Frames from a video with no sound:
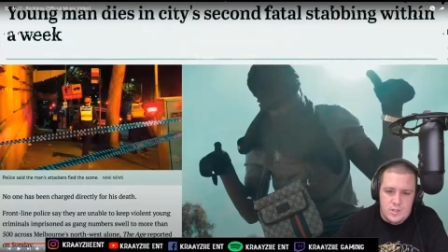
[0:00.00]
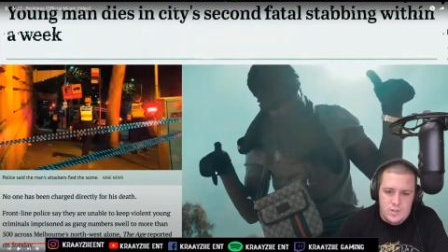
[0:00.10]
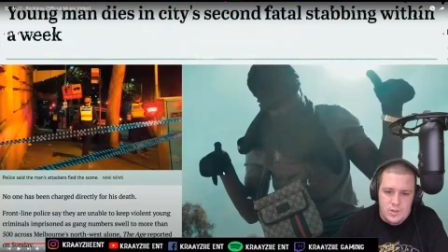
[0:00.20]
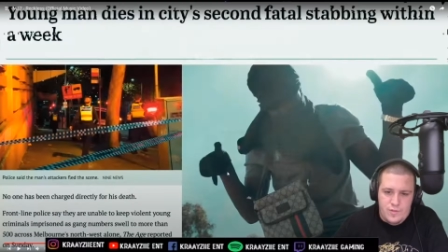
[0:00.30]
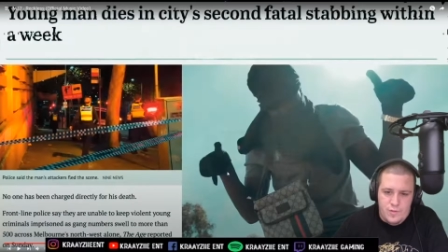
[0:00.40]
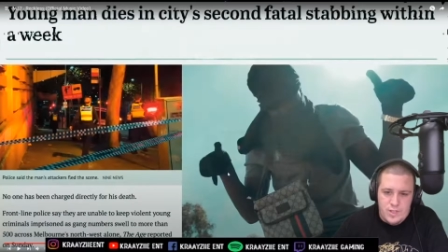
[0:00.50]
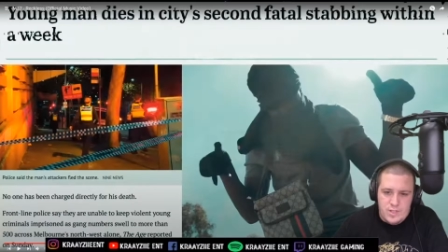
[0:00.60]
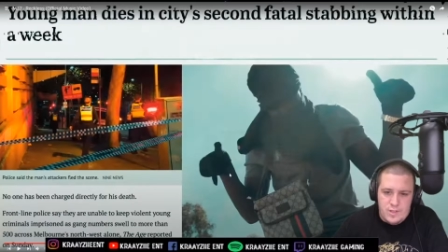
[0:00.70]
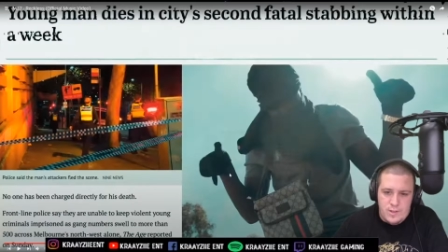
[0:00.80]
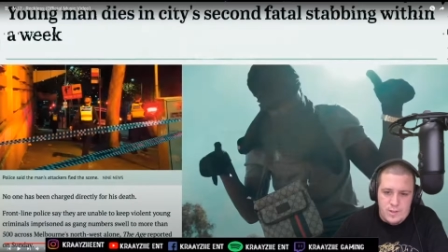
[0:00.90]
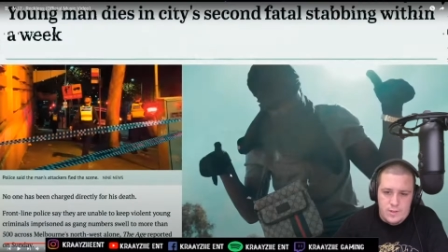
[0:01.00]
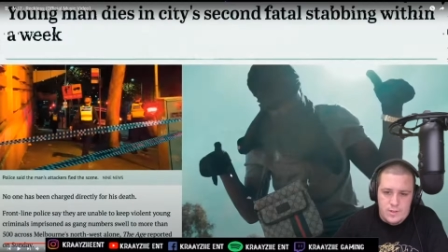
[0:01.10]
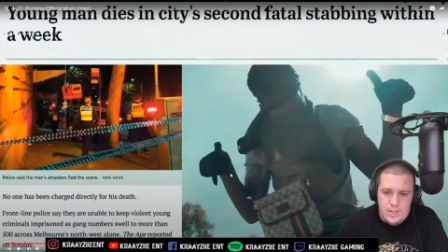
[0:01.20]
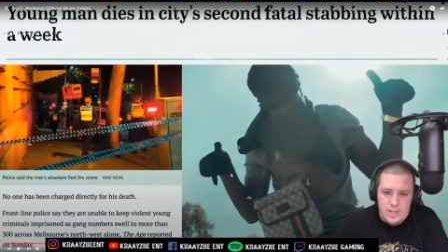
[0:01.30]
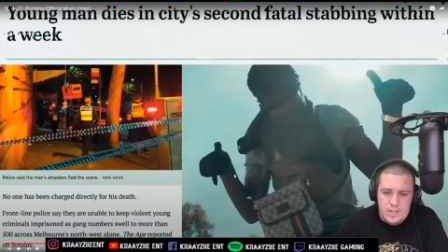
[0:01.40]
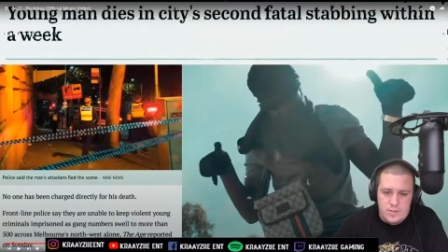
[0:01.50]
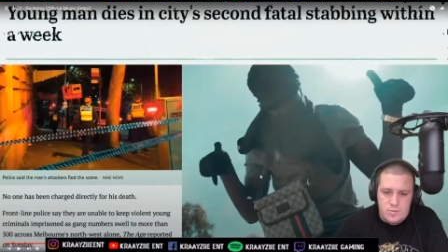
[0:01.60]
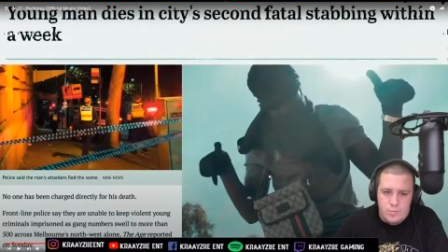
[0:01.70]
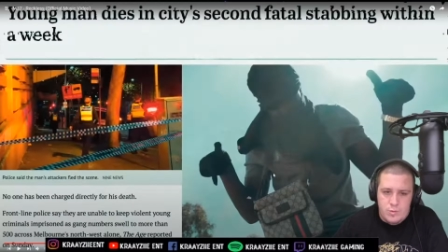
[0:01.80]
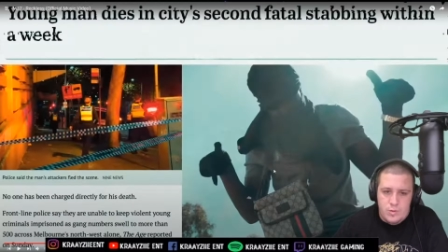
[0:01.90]
Northwest alone, the AJ
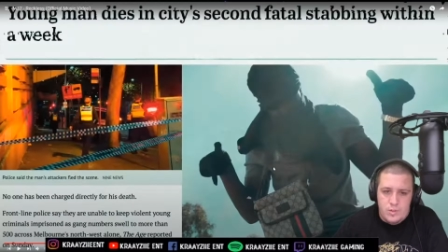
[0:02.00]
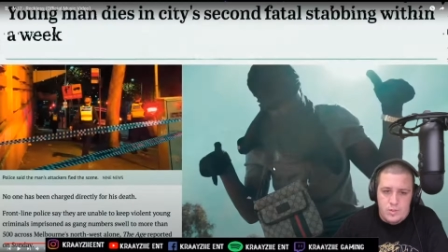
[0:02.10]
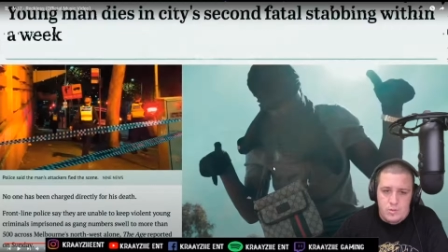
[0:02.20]
reported.